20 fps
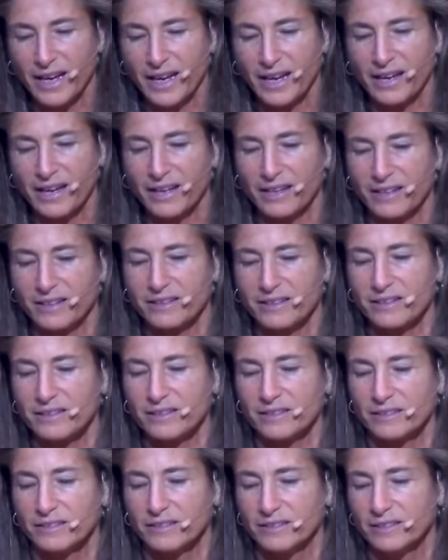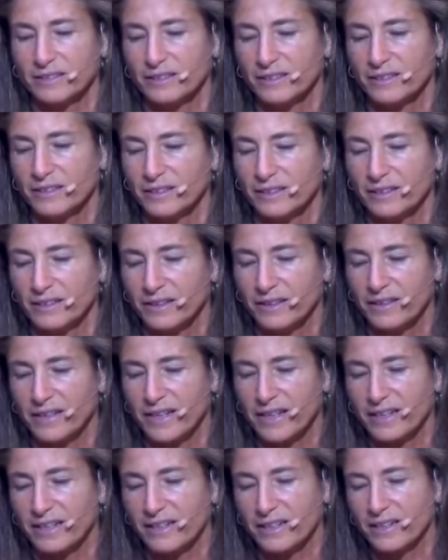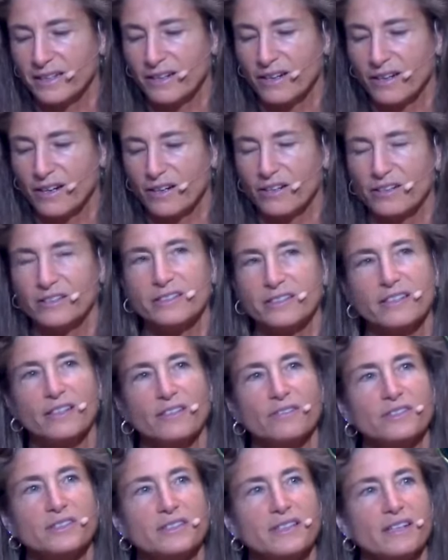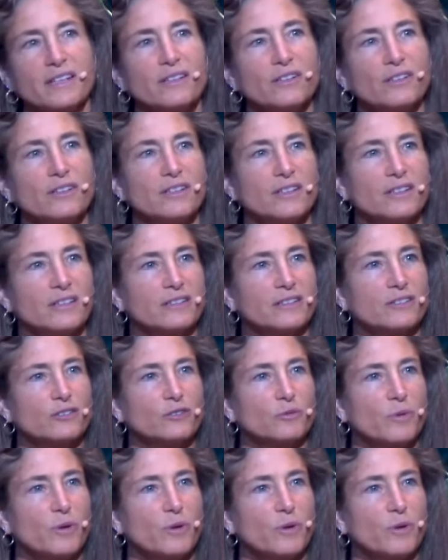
And that our self-centeredness,